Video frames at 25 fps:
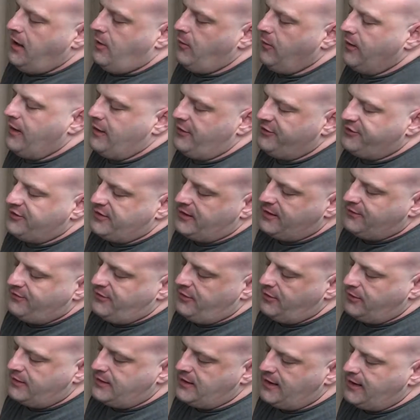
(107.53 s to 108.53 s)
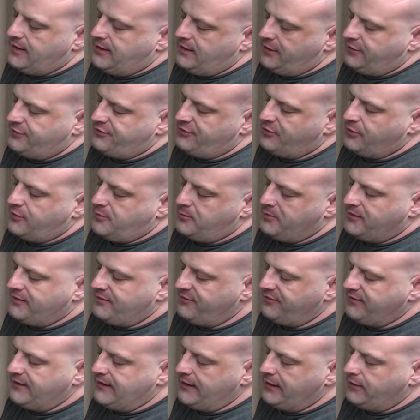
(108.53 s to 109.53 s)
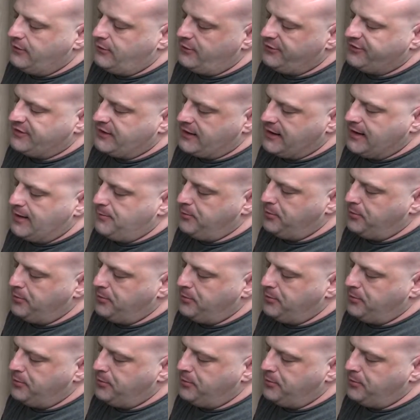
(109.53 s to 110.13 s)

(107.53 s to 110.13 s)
We also give you an assortment of needles, a couple